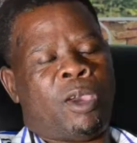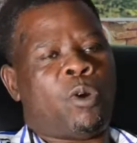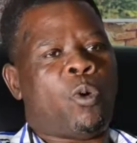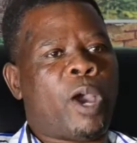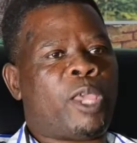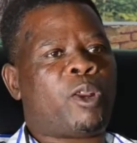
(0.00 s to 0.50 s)

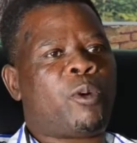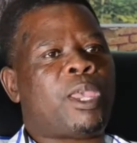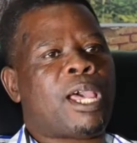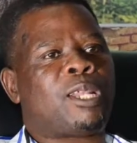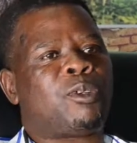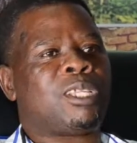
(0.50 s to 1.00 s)
While we
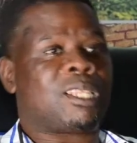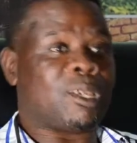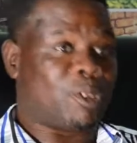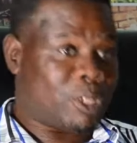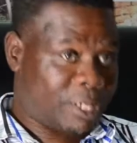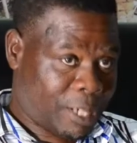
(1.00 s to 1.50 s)
are doing the
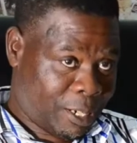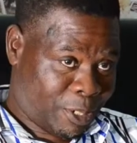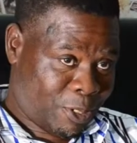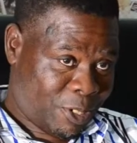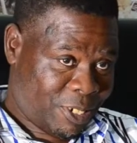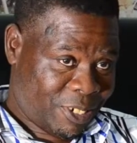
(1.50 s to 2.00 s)

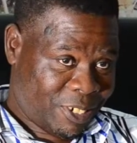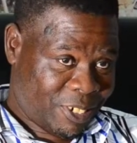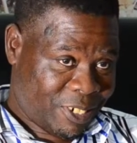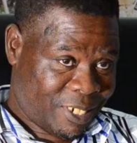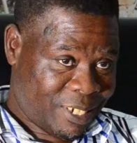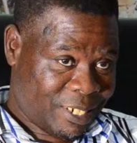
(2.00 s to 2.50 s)
construction,
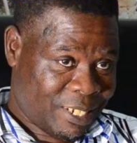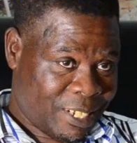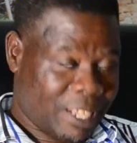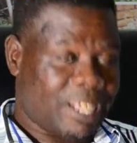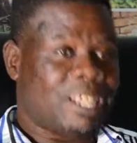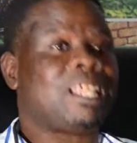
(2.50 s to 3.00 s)

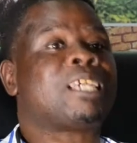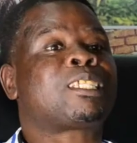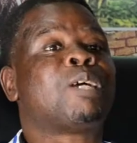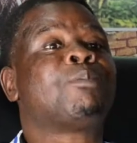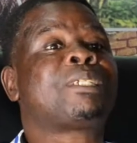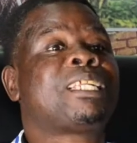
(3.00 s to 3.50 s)
there are
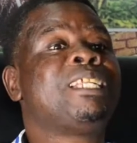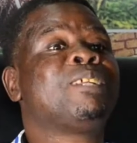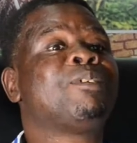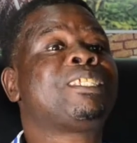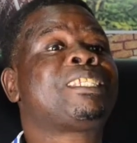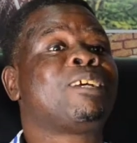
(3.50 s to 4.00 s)
some training
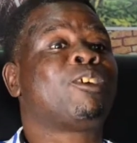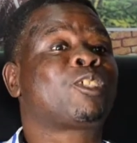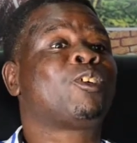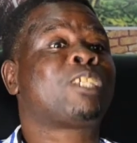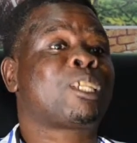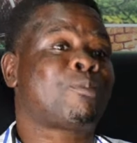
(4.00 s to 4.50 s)
which also
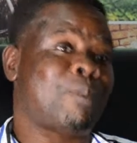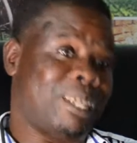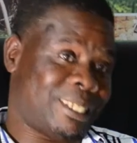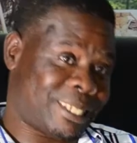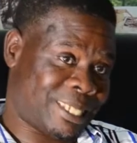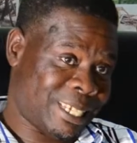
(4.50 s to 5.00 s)
take
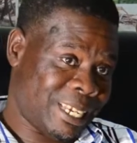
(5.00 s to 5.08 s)
place.